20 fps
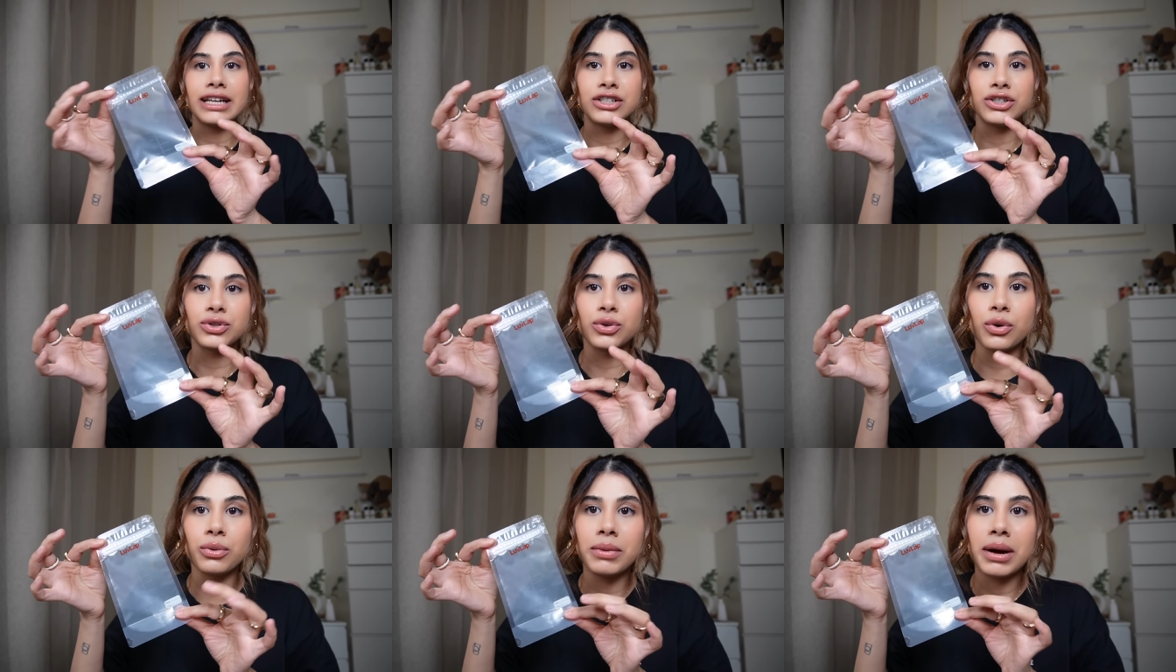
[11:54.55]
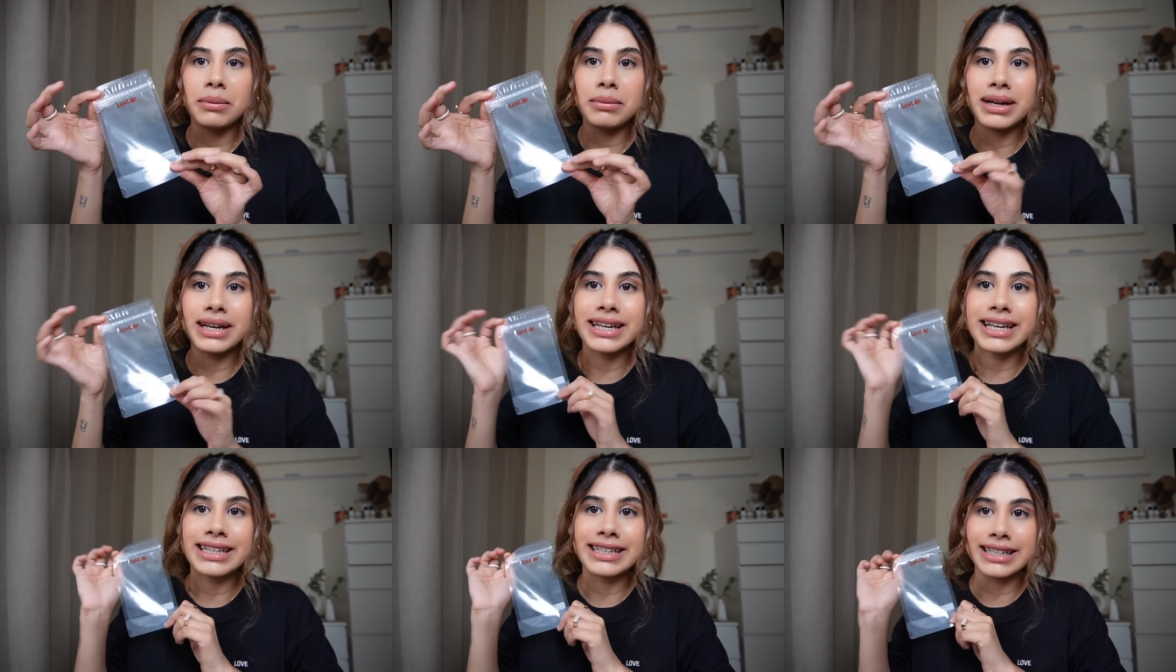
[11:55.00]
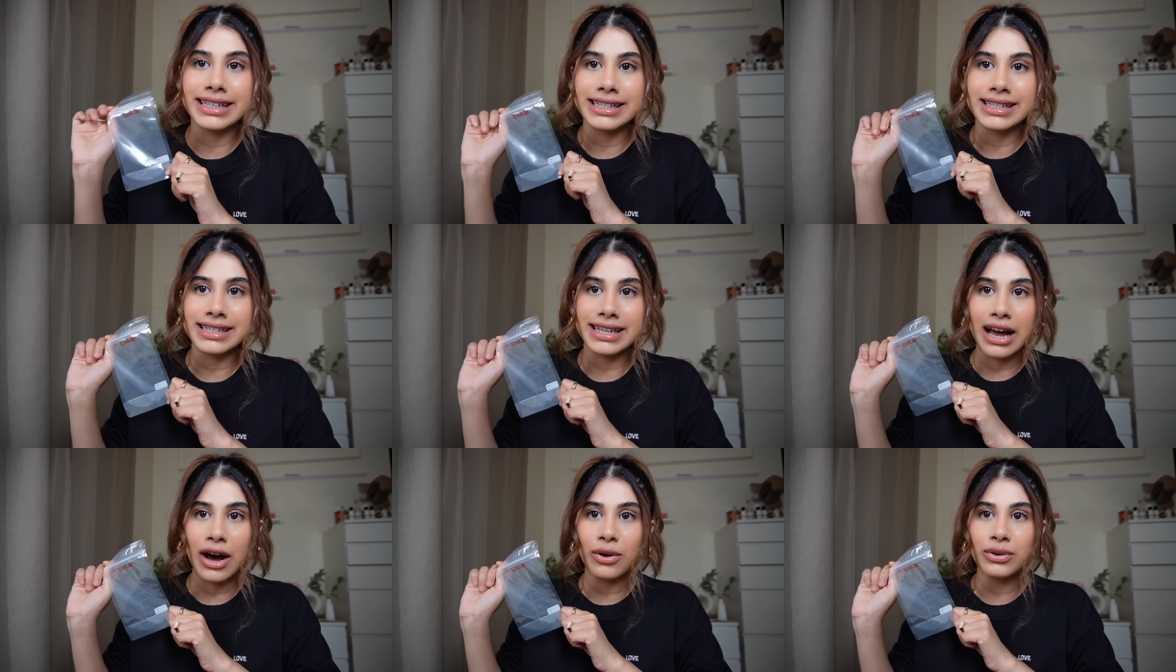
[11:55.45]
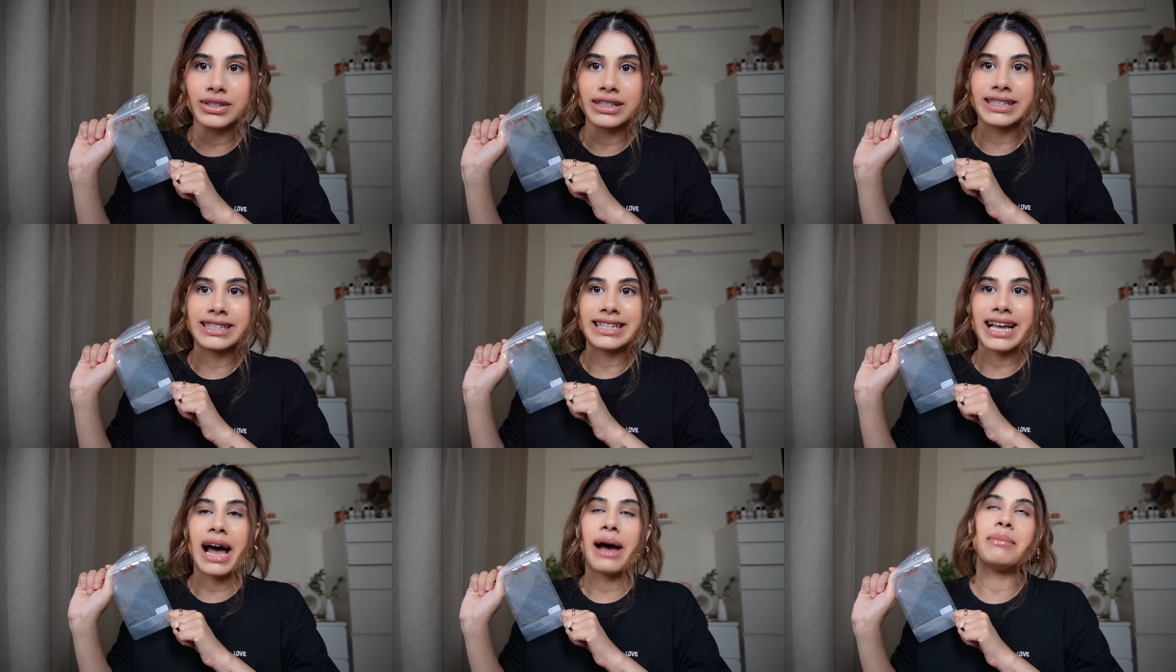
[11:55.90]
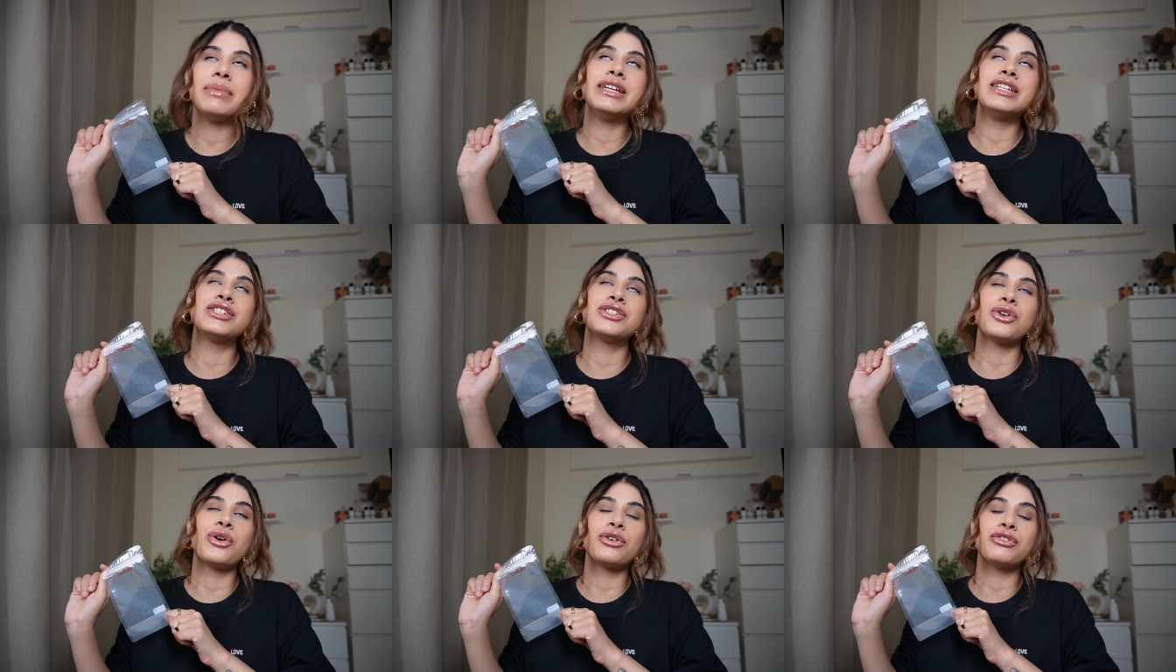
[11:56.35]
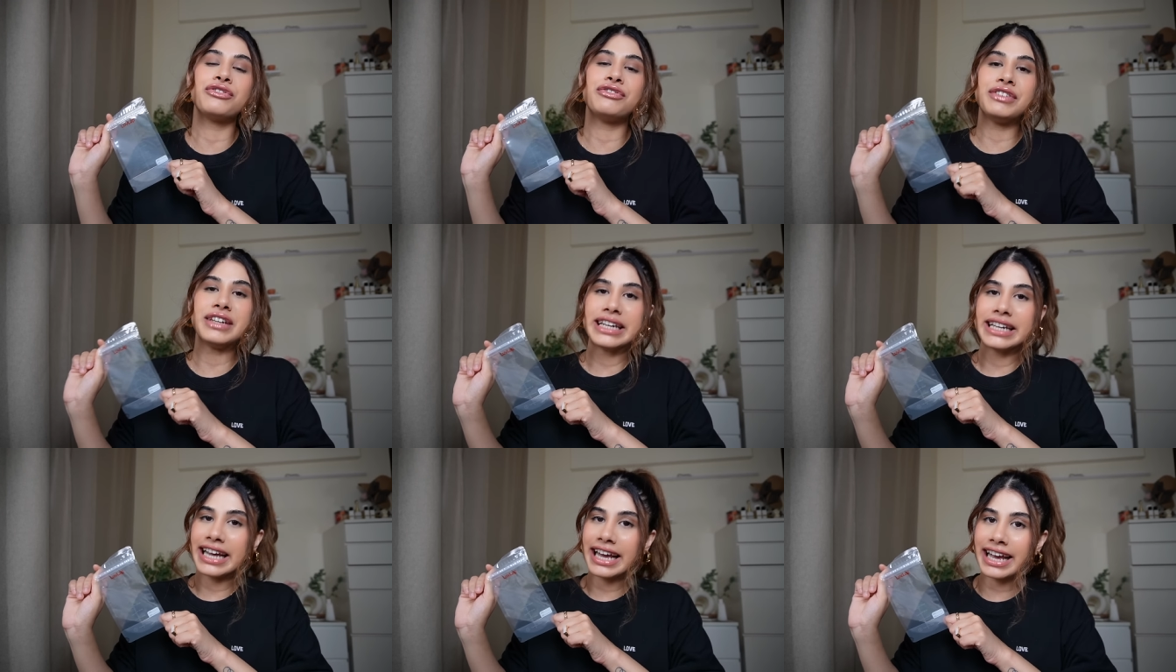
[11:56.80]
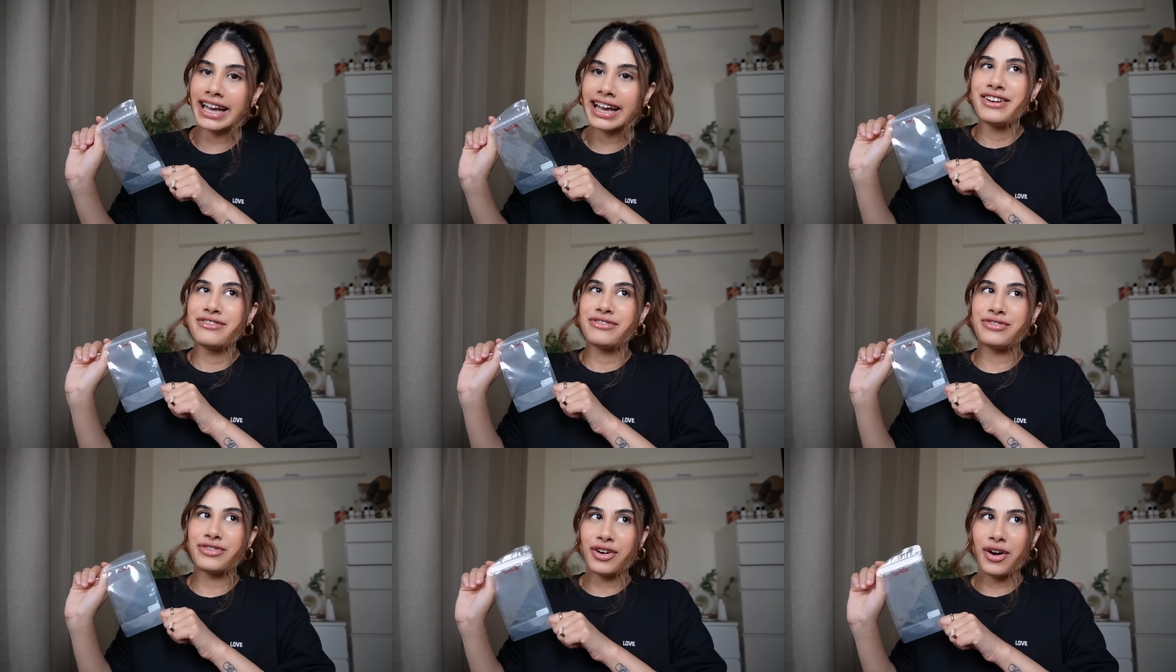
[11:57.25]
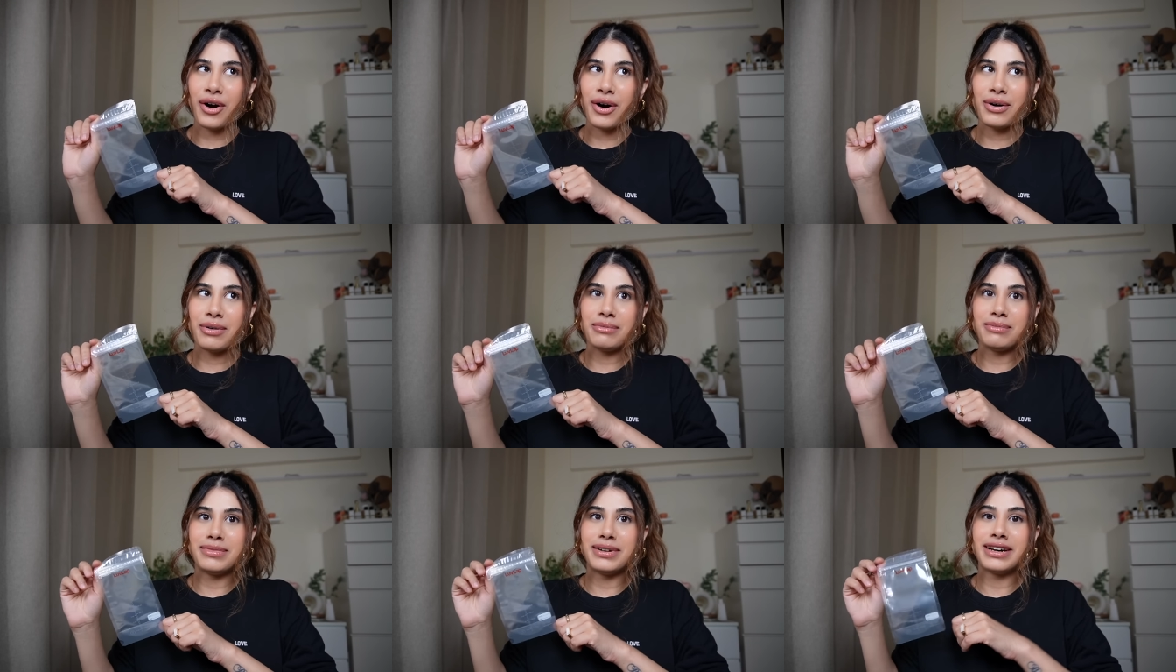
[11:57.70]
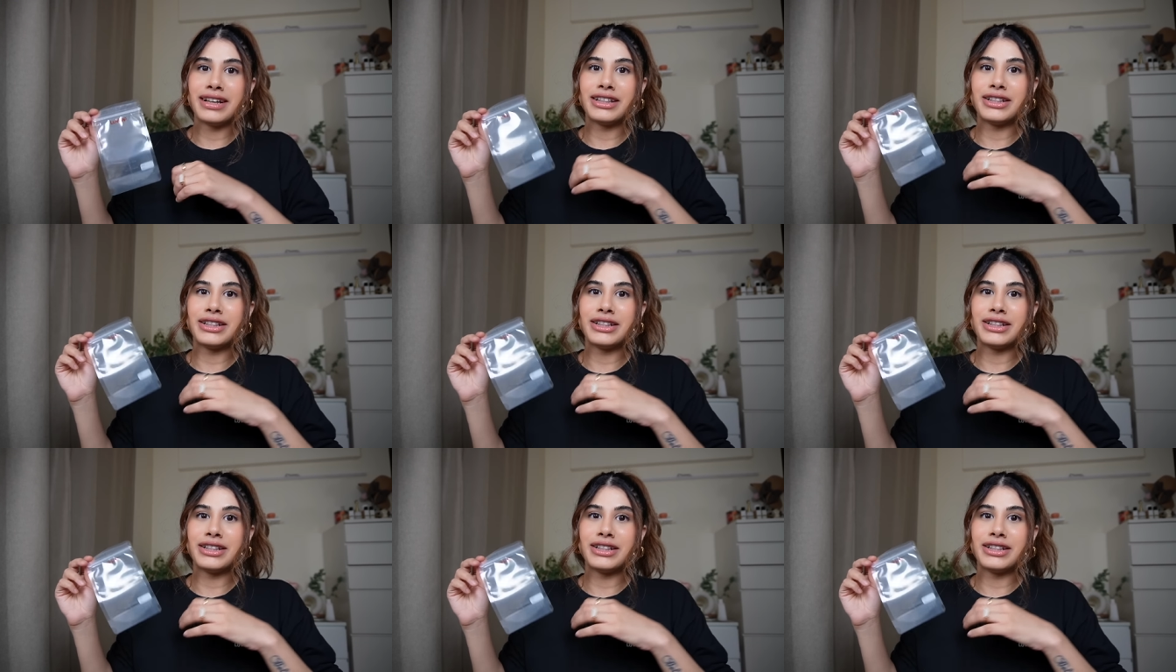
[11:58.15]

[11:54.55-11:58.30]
store my milk in this now since abby is not feeding from